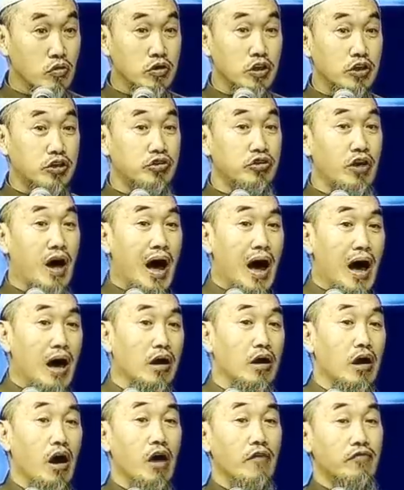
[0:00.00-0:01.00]
So the
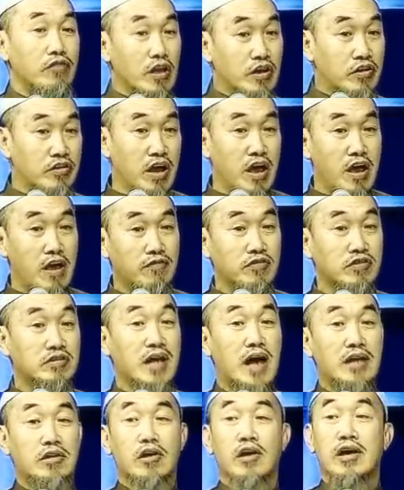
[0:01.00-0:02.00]
trial of the grave
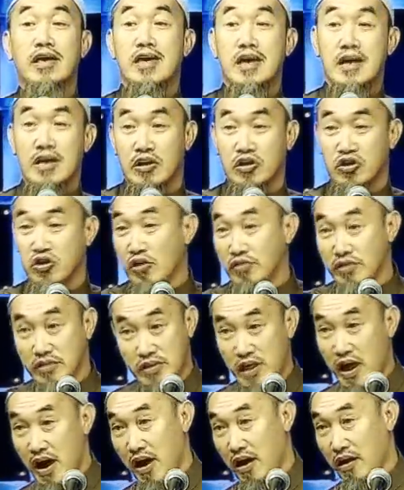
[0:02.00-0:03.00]
starts here,
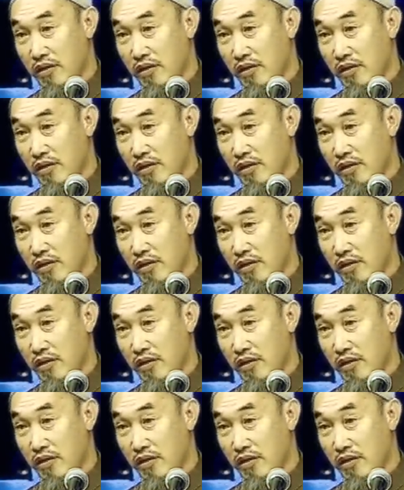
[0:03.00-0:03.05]
not